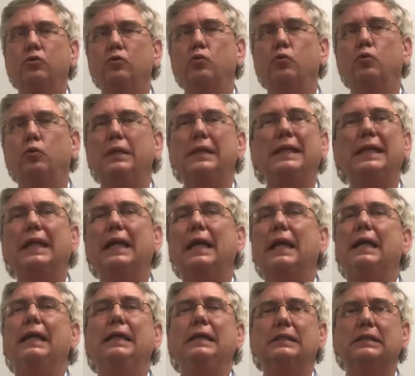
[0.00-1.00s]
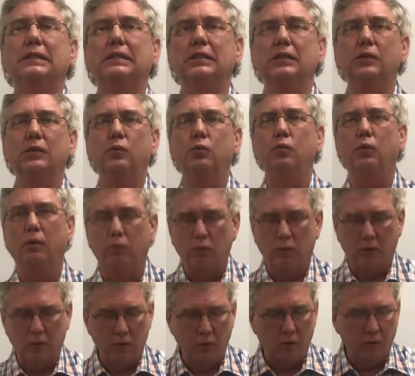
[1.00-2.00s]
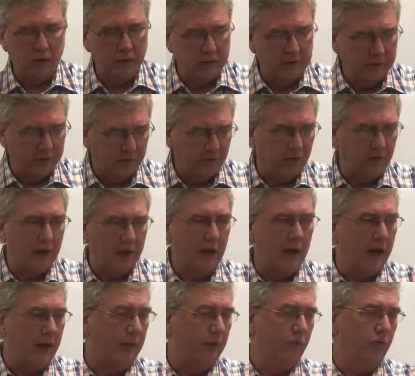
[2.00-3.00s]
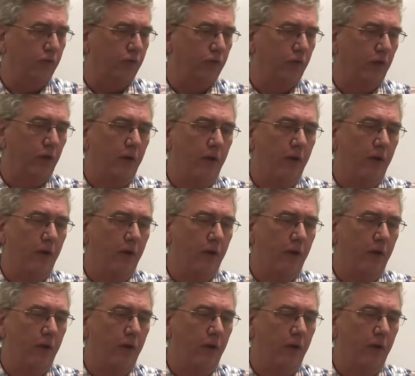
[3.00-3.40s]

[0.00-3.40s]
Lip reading: relate to what we're going to discuss.